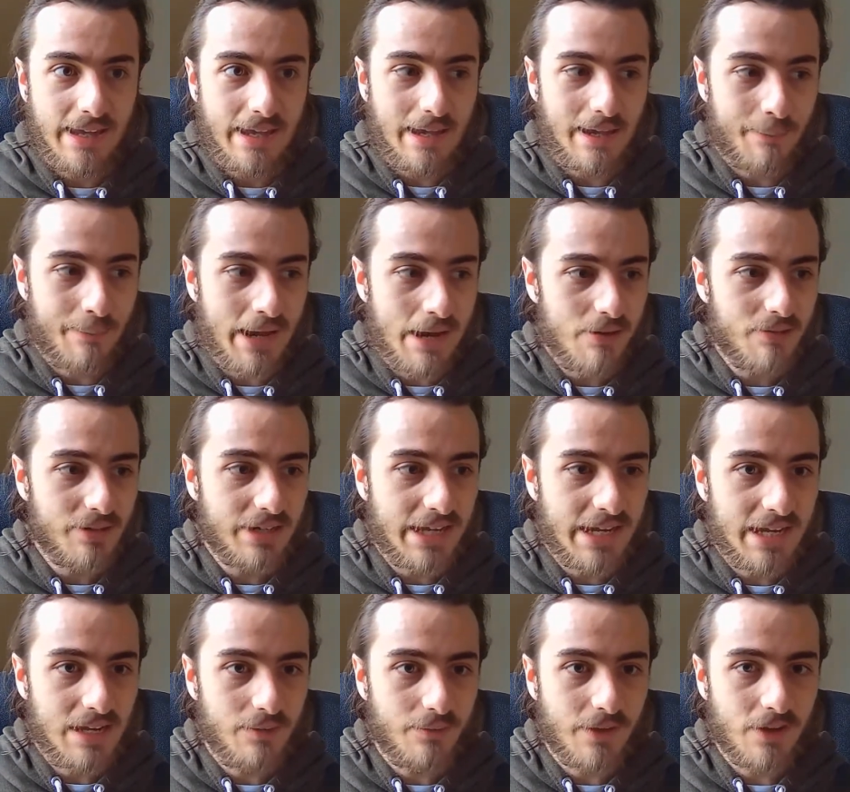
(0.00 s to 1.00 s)

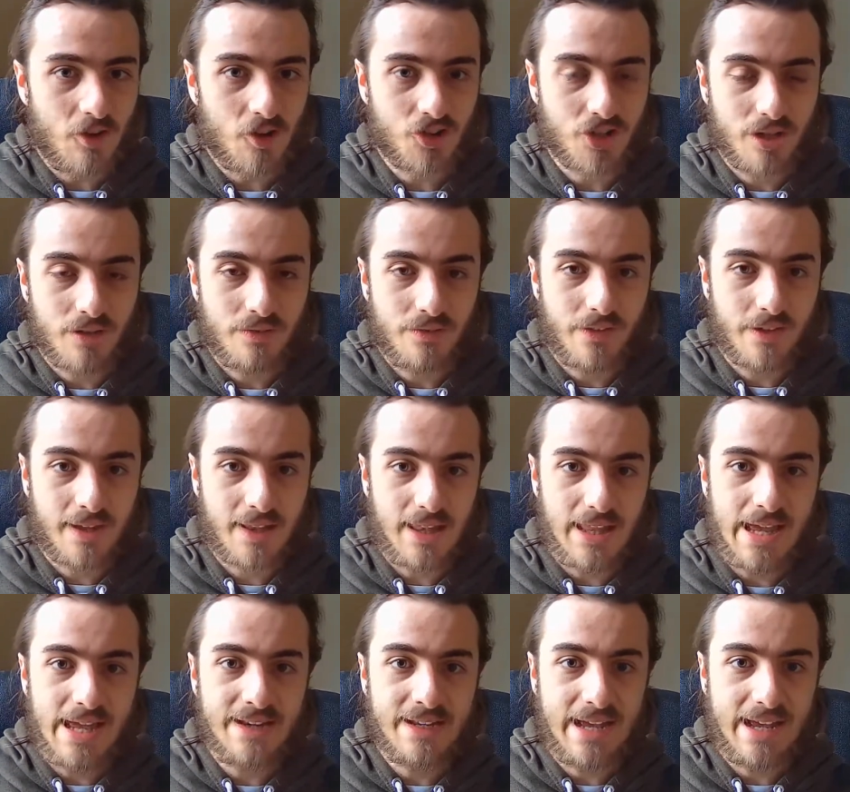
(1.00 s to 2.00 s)
Apparently, the
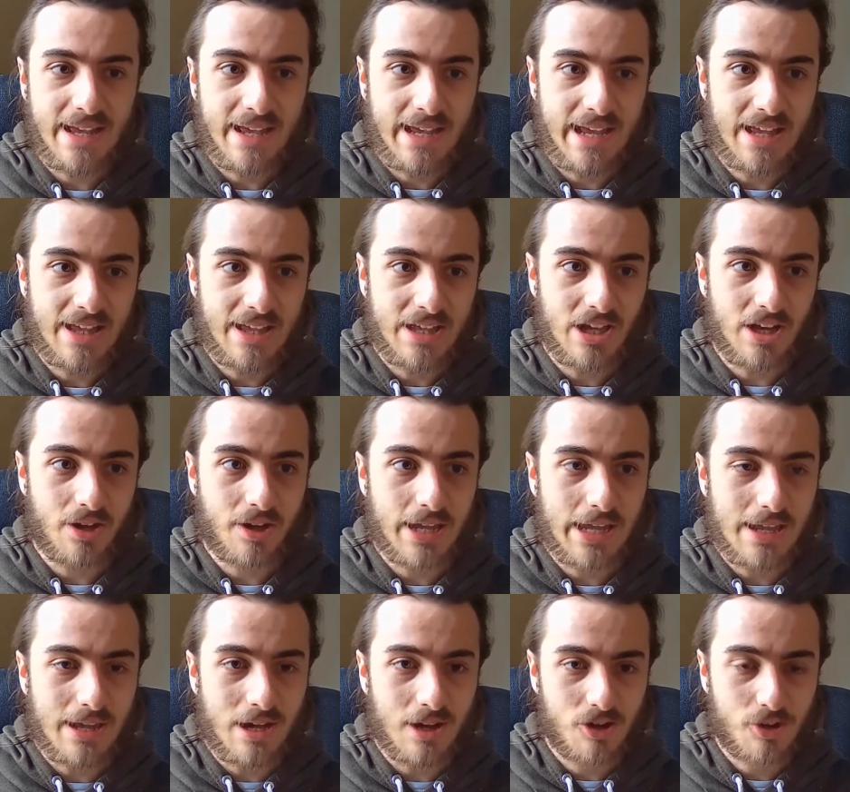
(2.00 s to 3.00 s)
clan are
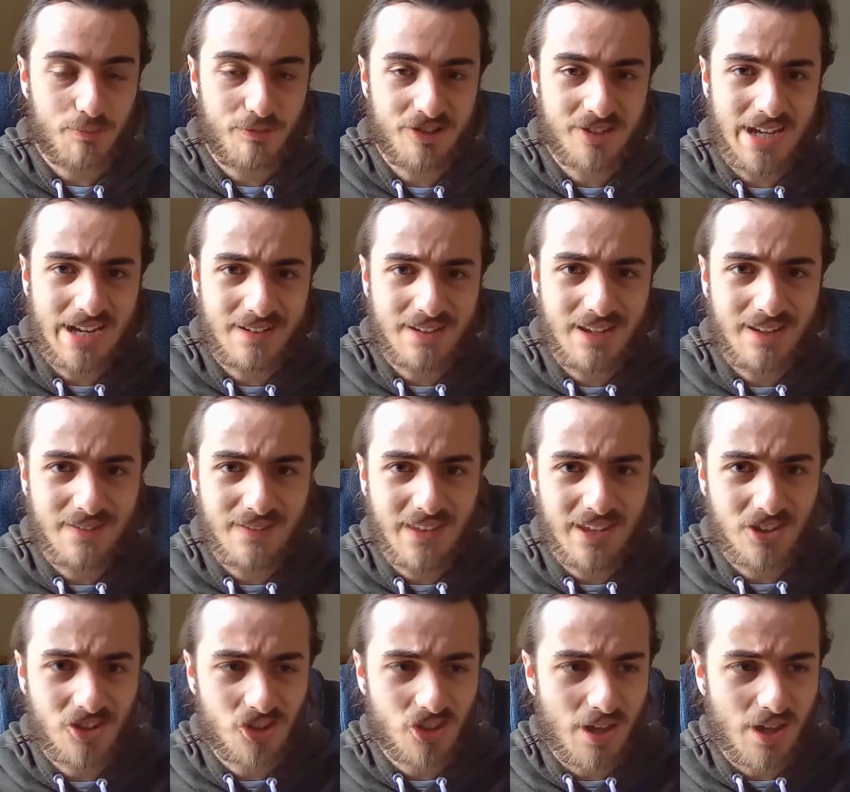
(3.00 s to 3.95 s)
protecting this